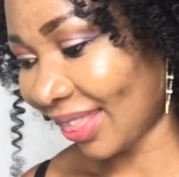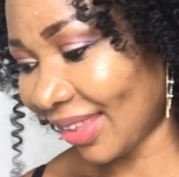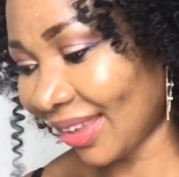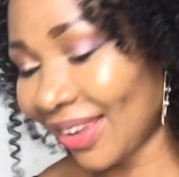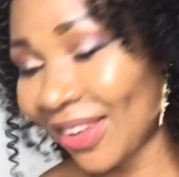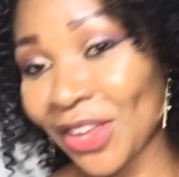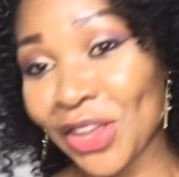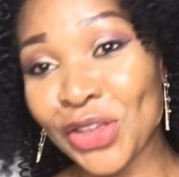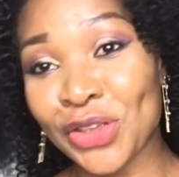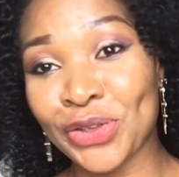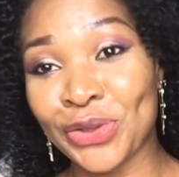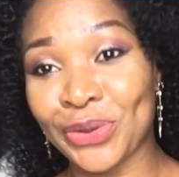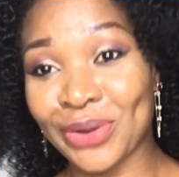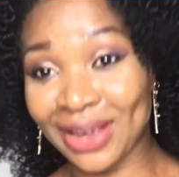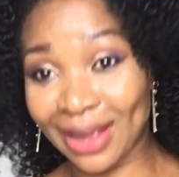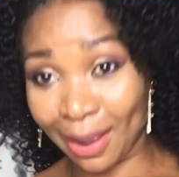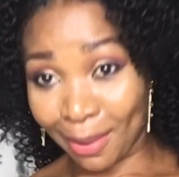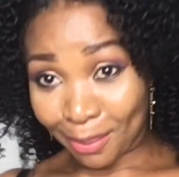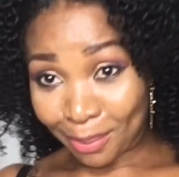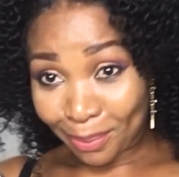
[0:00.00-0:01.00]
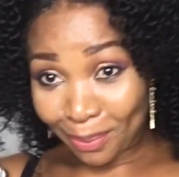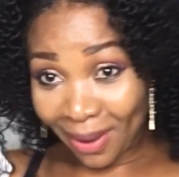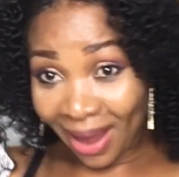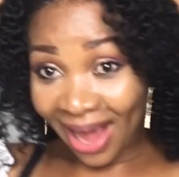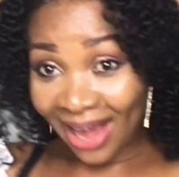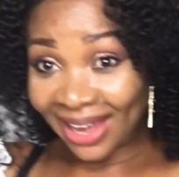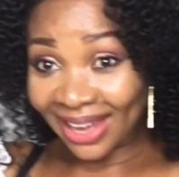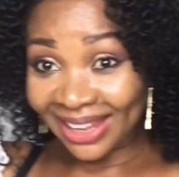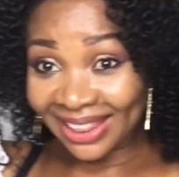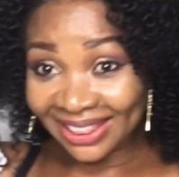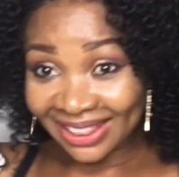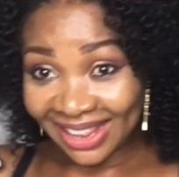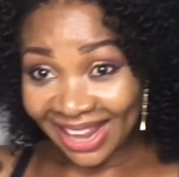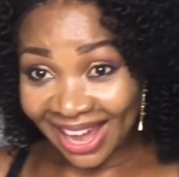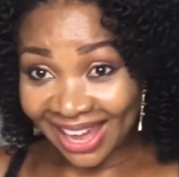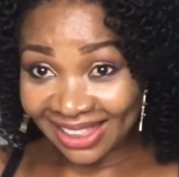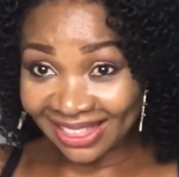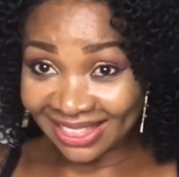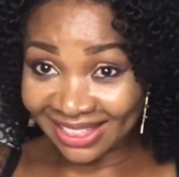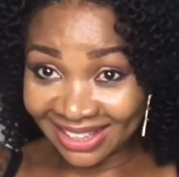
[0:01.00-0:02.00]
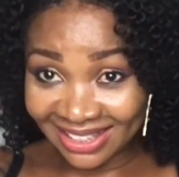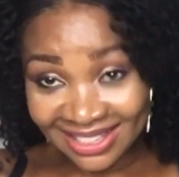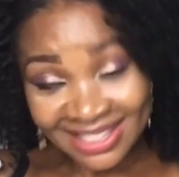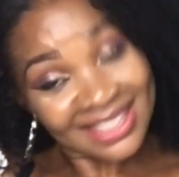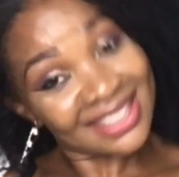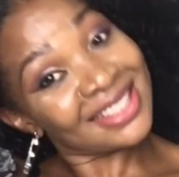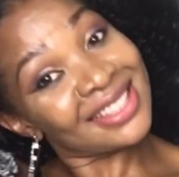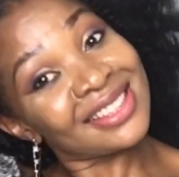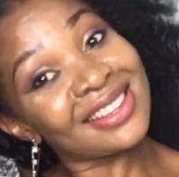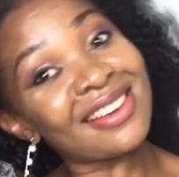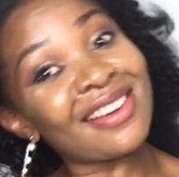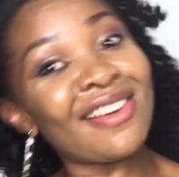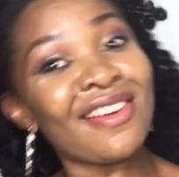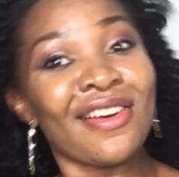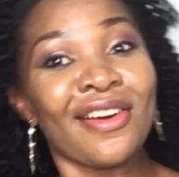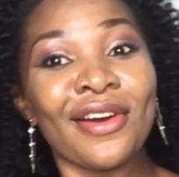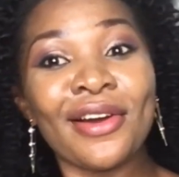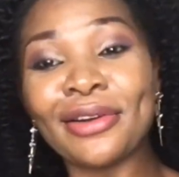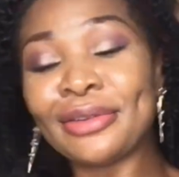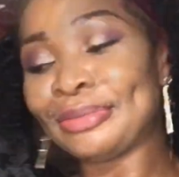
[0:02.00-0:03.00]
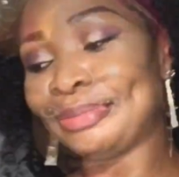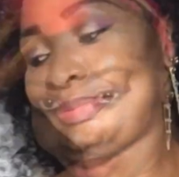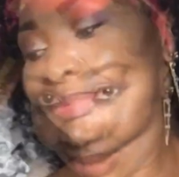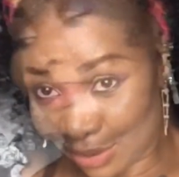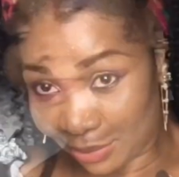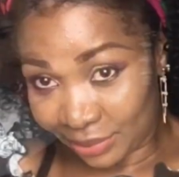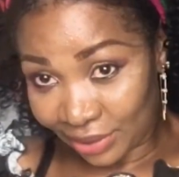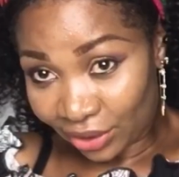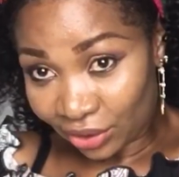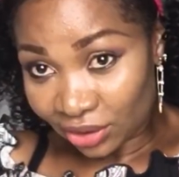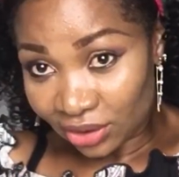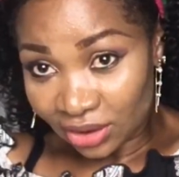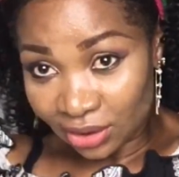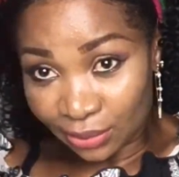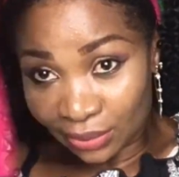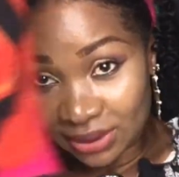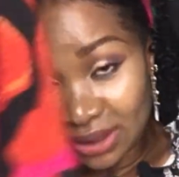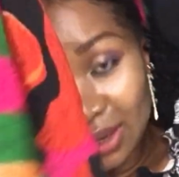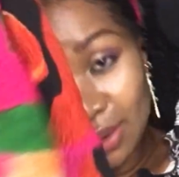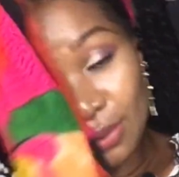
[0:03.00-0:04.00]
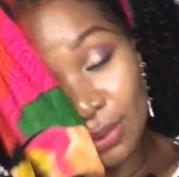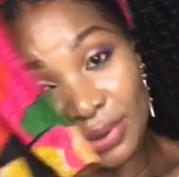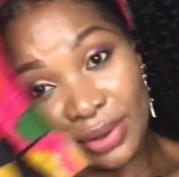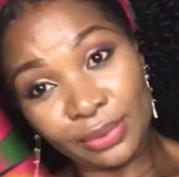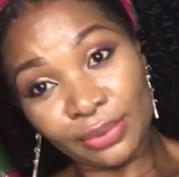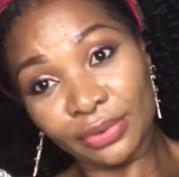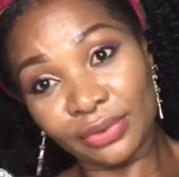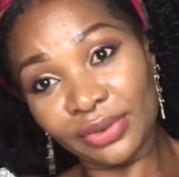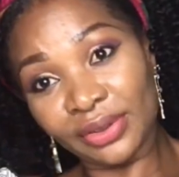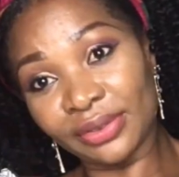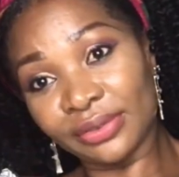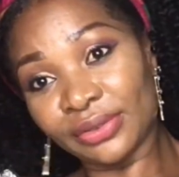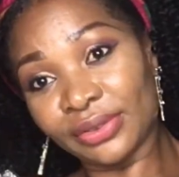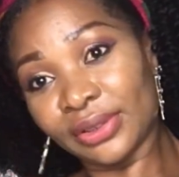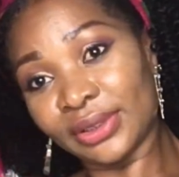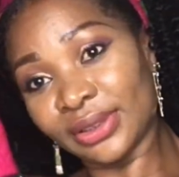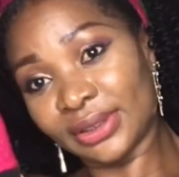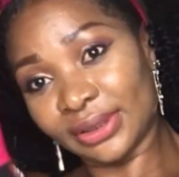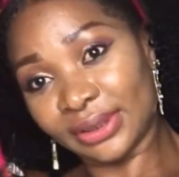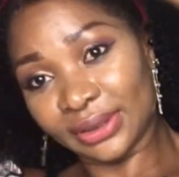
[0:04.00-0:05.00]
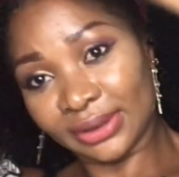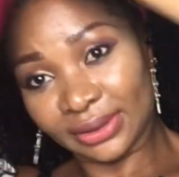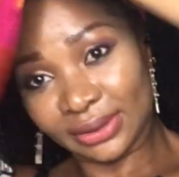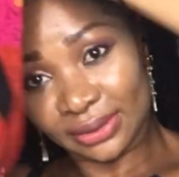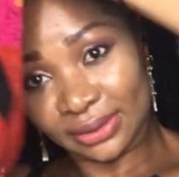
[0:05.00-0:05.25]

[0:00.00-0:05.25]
Just like that. So we are done. This is the hair after unraveling